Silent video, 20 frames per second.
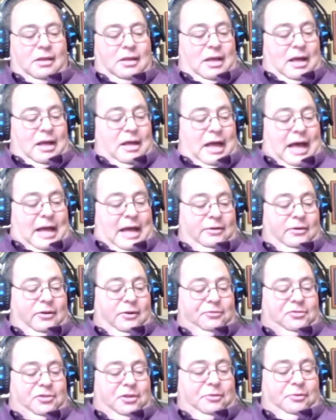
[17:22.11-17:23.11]
Uh, the way
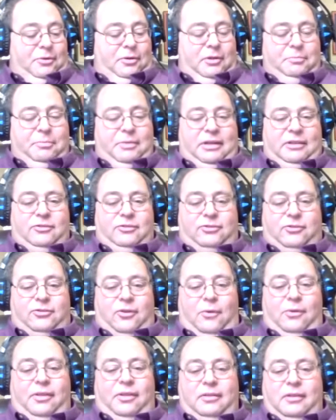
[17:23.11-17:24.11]
Trump has argued it.
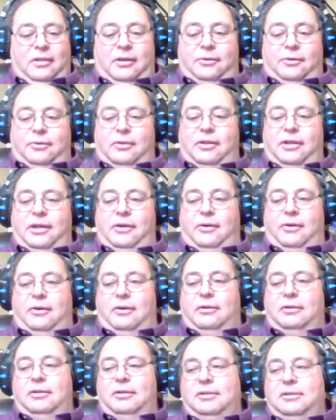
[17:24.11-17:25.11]
Um,
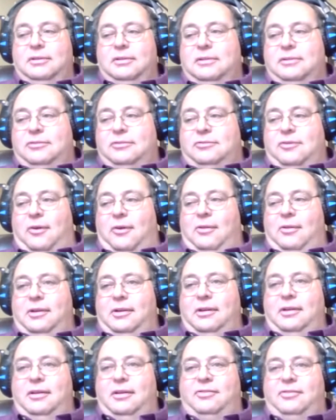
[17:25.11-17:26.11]
I, I, would say it
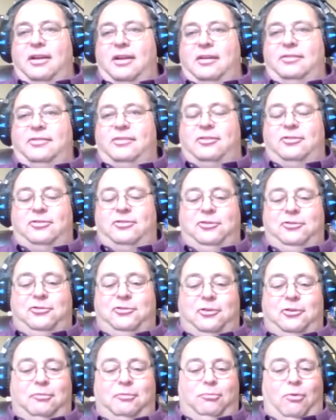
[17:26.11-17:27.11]
was
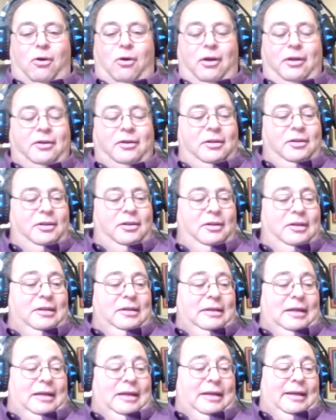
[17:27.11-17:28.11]
not
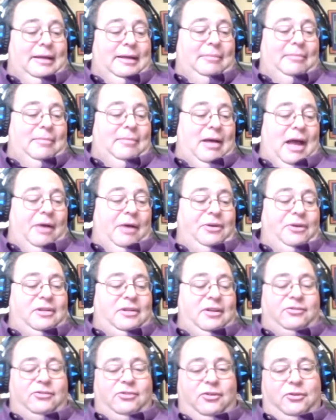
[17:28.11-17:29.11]
stolen, but
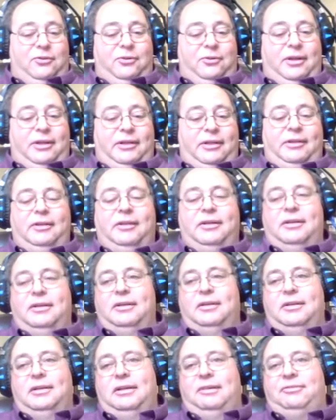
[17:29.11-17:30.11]
a very
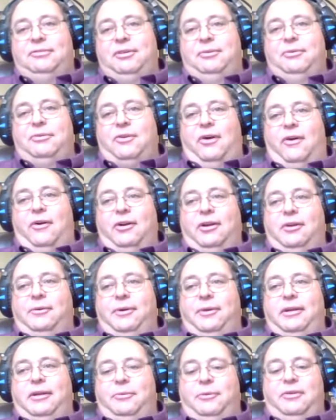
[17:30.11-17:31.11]
unexpected,
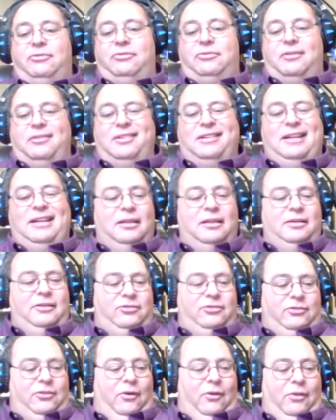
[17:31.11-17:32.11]
surprising result
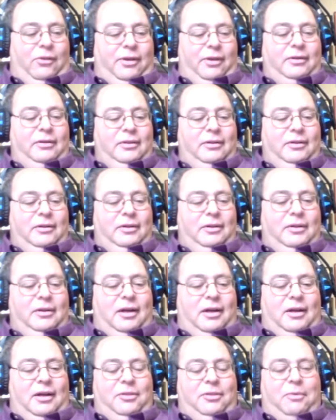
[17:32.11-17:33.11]

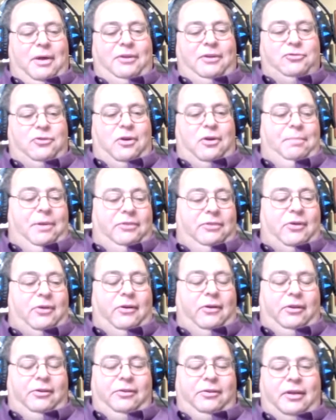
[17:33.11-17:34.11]
um, that
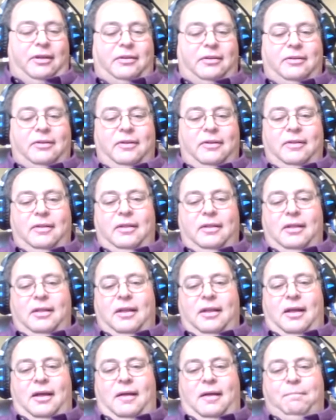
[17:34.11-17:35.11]
was
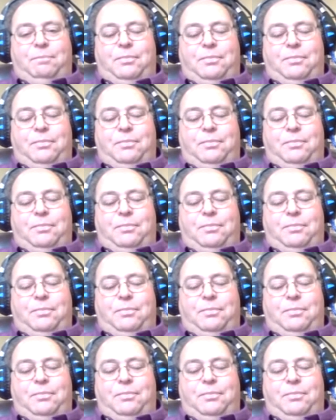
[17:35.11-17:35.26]
shocking